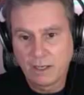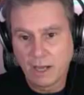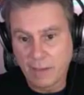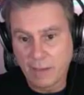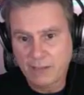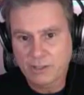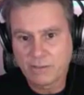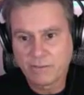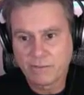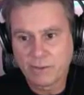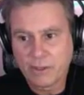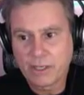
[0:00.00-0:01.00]
I'm actually
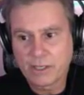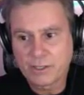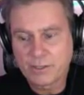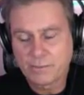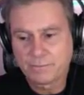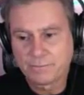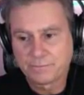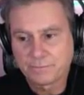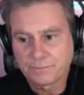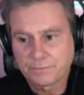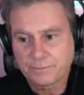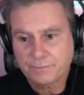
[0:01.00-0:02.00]
furious.
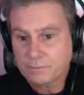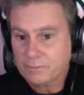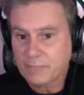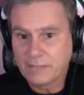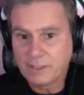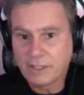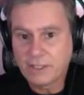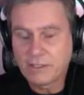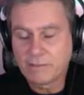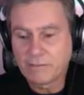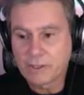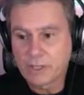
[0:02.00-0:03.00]
I have to tell you, the
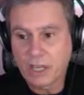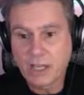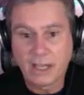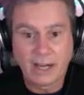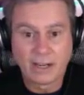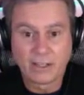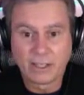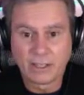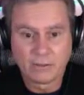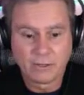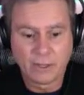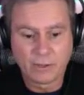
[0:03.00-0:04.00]
first take of that, I couldn't get
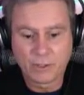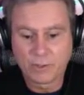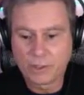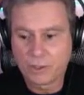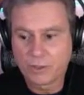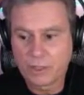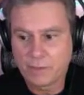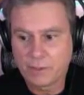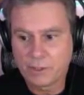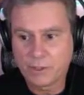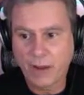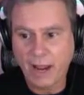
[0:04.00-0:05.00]
through it. I was so choked up. I was
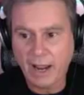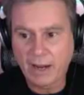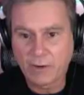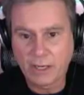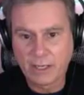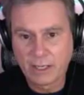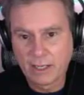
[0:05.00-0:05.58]
so angry.